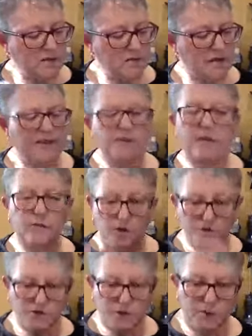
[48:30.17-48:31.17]
then they'll go
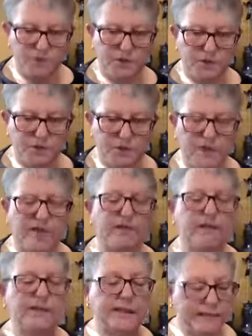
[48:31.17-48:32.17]
soft, but
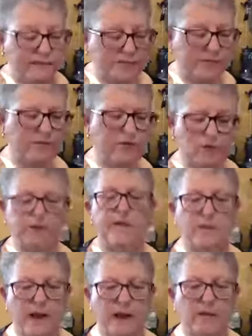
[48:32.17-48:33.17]
leave them on their
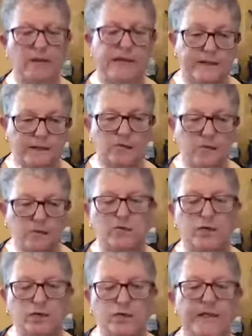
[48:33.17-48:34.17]
rack, let them cool
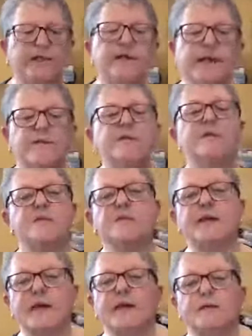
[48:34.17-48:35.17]
completely, and then
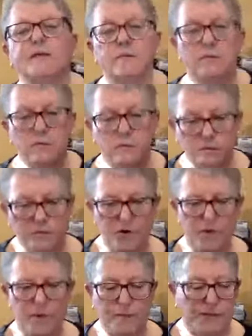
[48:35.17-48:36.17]
they
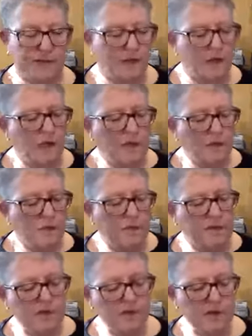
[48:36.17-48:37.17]
firm up again.
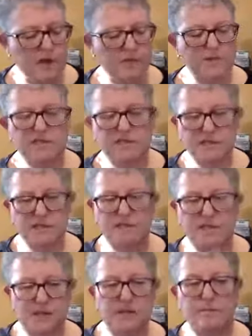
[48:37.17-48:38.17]
Because what happens is the
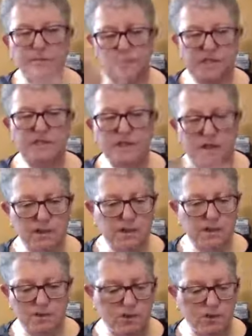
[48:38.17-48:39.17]
steam inside the
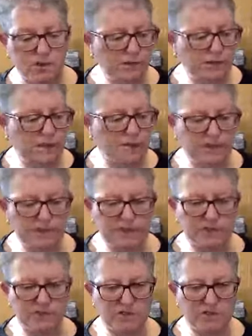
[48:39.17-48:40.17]
dough
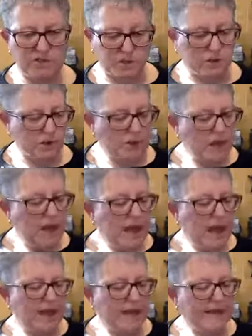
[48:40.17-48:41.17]
continues to cook it,
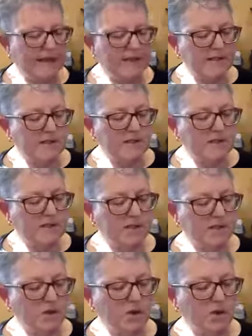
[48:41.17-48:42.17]
and
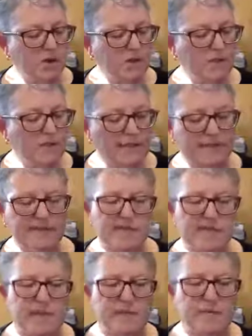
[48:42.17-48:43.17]
so that
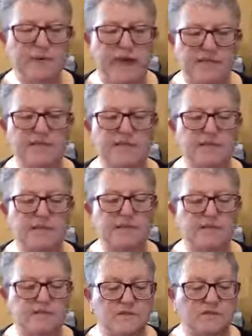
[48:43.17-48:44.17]
steam, as
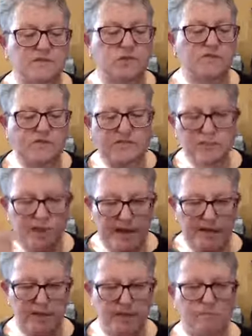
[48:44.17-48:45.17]
it's sort of
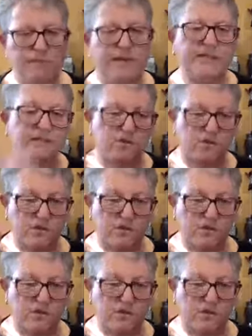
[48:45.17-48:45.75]
dissipating, makes the